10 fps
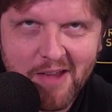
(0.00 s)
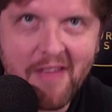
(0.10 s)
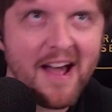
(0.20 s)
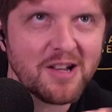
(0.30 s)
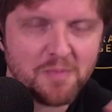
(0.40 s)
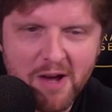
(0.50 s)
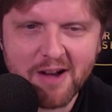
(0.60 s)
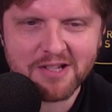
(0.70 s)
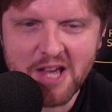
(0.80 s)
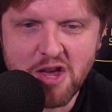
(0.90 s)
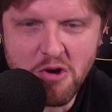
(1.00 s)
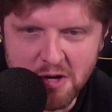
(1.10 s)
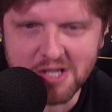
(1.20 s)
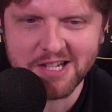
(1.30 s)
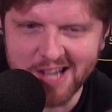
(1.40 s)
And that's because they
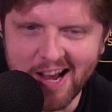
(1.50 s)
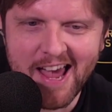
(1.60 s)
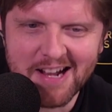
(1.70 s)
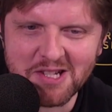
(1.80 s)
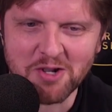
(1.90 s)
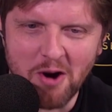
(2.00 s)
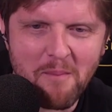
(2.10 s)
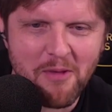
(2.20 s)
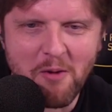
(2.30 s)
use this against Trump.